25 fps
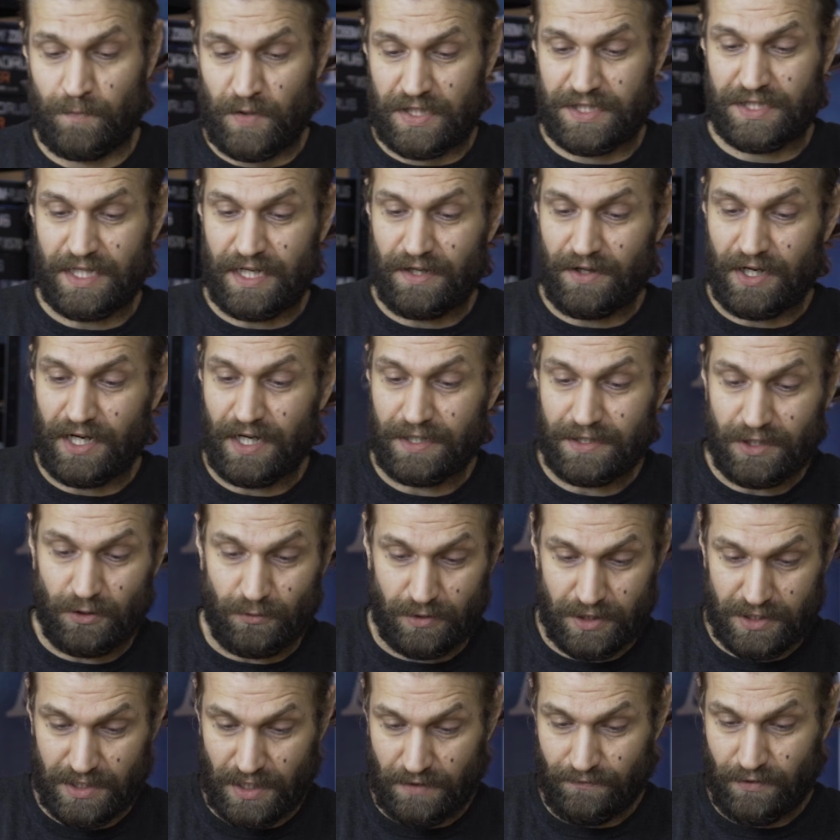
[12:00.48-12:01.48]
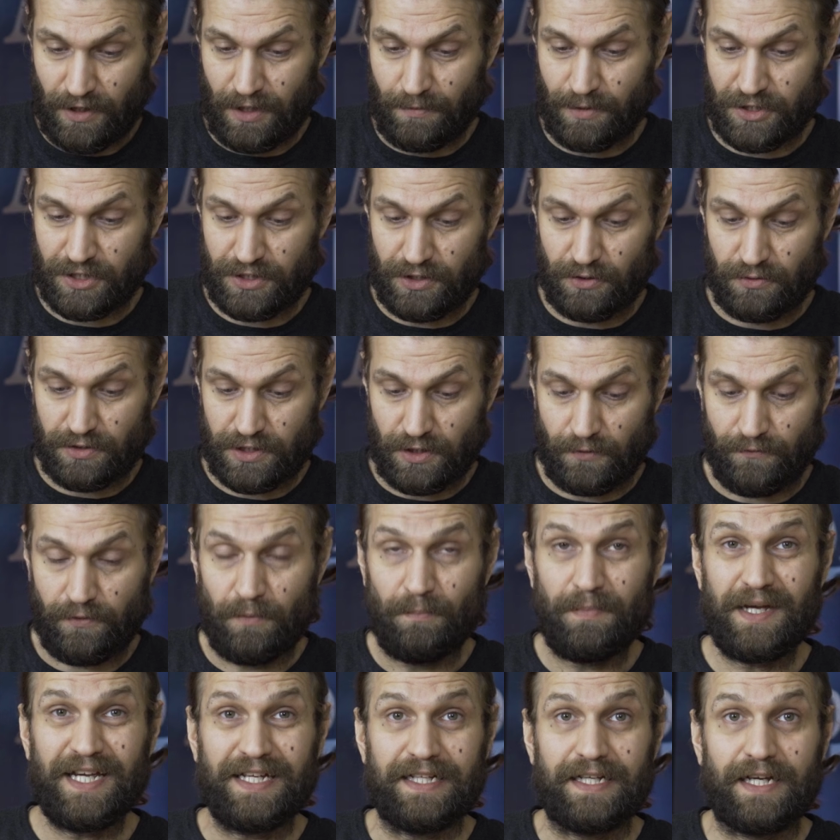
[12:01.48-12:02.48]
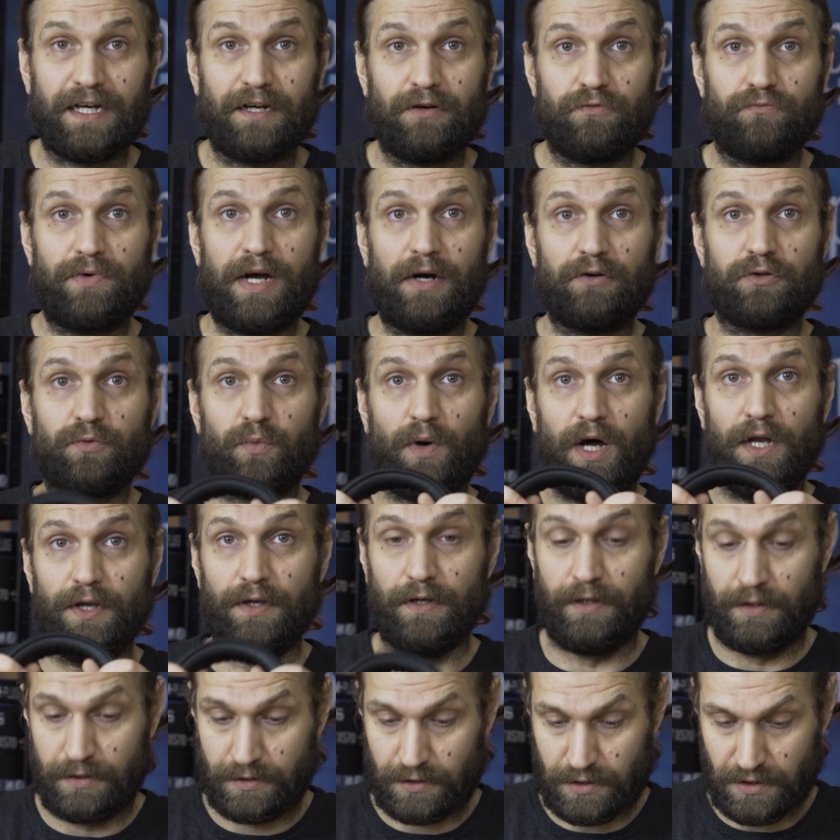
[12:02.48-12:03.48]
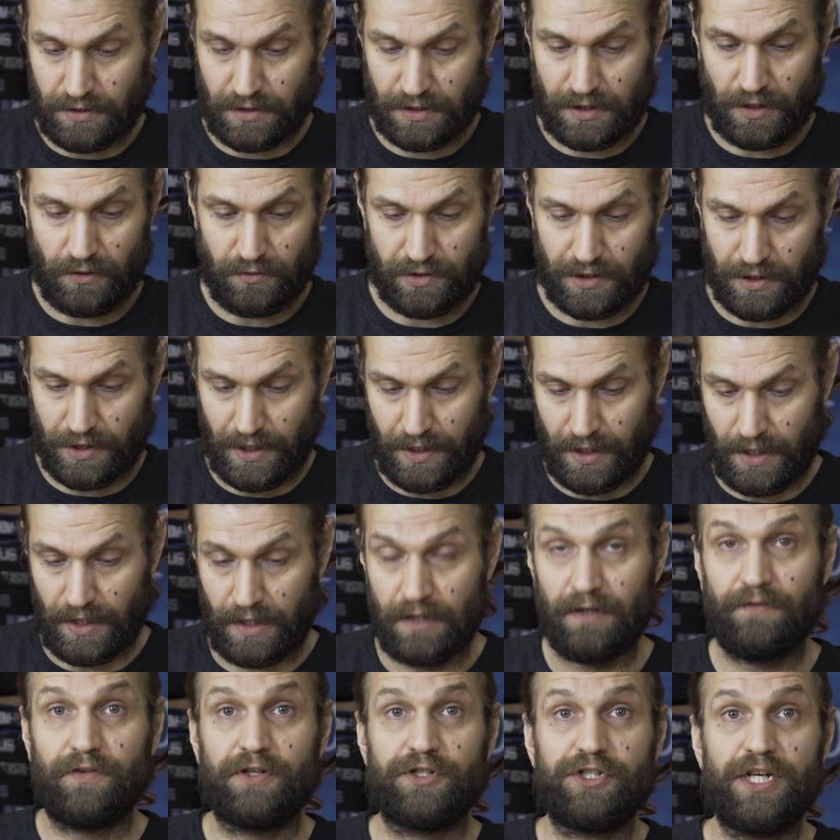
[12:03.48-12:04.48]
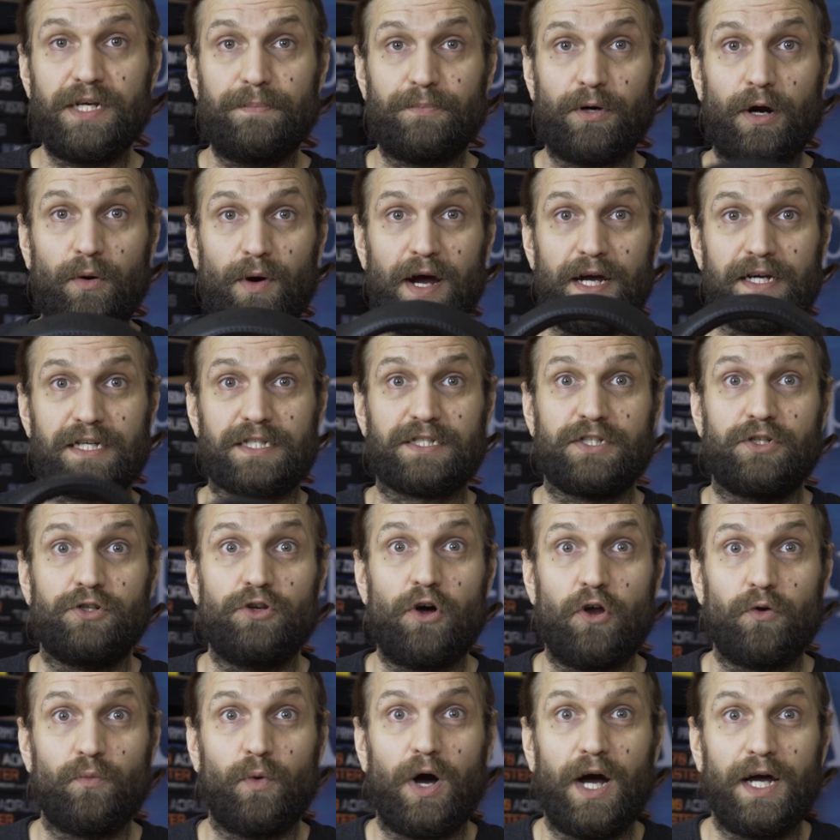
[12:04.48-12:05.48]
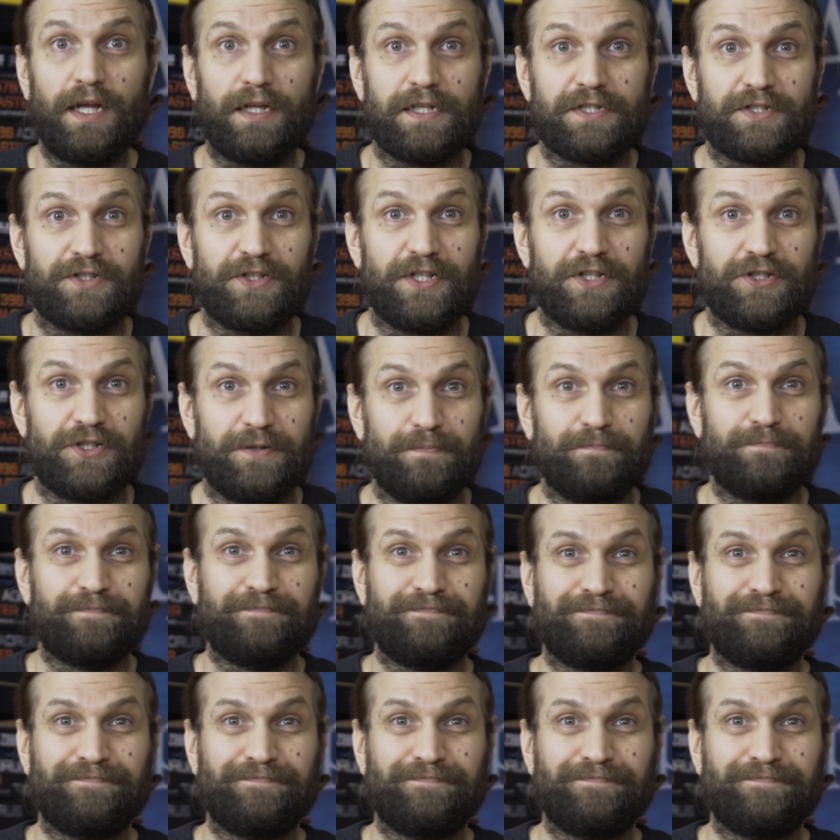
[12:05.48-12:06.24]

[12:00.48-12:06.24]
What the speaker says: say that I don't, because I very much do. So for me, round one does go to the G Pro X non-wireless edition.